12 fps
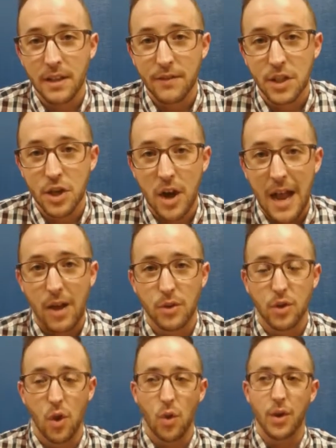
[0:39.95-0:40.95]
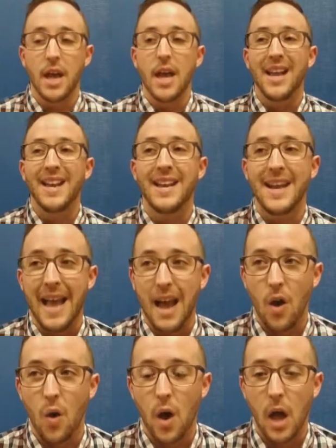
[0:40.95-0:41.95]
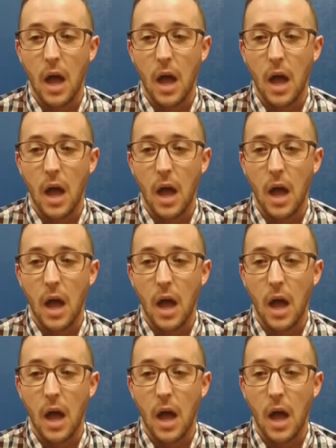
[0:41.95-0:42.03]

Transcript: lives in your household. Now,